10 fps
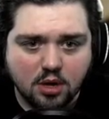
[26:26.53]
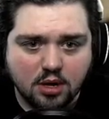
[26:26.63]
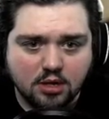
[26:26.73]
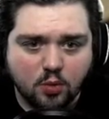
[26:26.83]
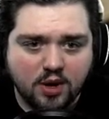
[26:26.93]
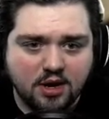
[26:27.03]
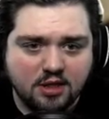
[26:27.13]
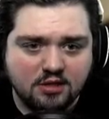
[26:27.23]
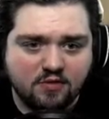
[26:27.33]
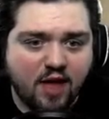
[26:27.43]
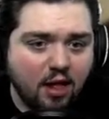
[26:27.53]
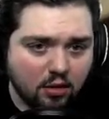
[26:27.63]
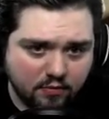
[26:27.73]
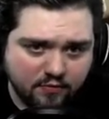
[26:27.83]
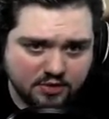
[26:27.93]
Do we need this
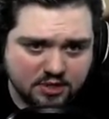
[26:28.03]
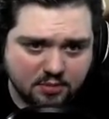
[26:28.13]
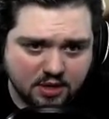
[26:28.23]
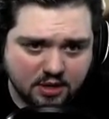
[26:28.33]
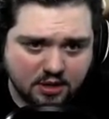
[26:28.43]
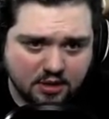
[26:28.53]
valve for something?